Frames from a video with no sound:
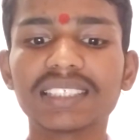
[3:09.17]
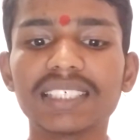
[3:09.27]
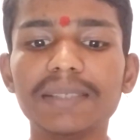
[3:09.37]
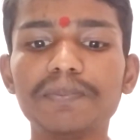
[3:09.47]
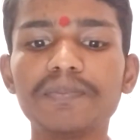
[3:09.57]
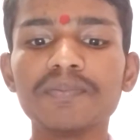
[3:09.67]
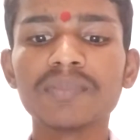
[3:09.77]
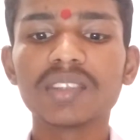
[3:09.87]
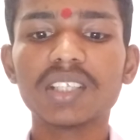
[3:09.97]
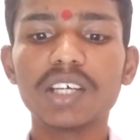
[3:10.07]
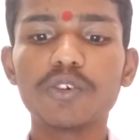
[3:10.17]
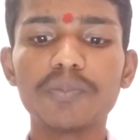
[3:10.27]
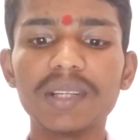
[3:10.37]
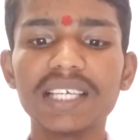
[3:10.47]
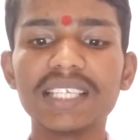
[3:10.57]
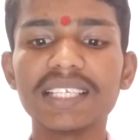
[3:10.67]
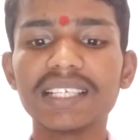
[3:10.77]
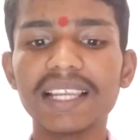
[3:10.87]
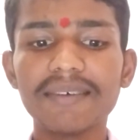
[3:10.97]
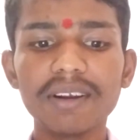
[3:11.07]
keep the aeroplane
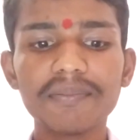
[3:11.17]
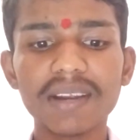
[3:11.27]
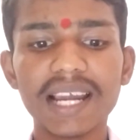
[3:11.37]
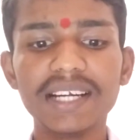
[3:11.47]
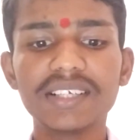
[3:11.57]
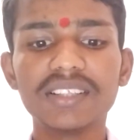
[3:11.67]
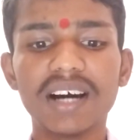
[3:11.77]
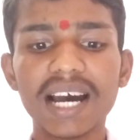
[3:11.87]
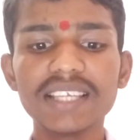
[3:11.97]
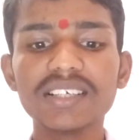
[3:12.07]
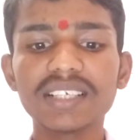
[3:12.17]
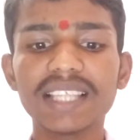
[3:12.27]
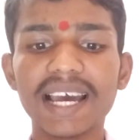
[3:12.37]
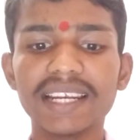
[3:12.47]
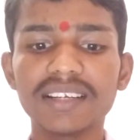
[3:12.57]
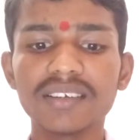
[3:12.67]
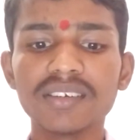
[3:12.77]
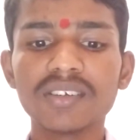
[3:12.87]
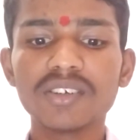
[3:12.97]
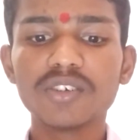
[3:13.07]
in level flight, the higher than
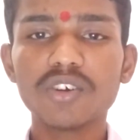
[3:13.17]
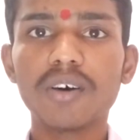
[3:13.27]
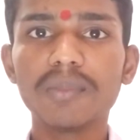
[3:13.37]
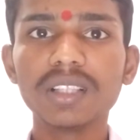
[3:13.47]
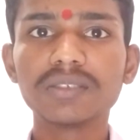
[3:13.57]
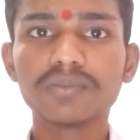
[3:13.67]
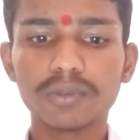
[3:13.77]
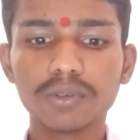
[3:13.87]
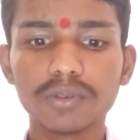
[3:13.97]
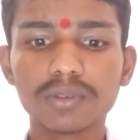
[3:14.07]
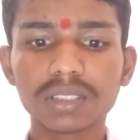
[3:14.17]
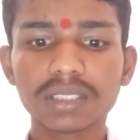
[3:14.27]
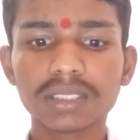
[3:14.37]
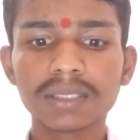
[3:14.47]
normal force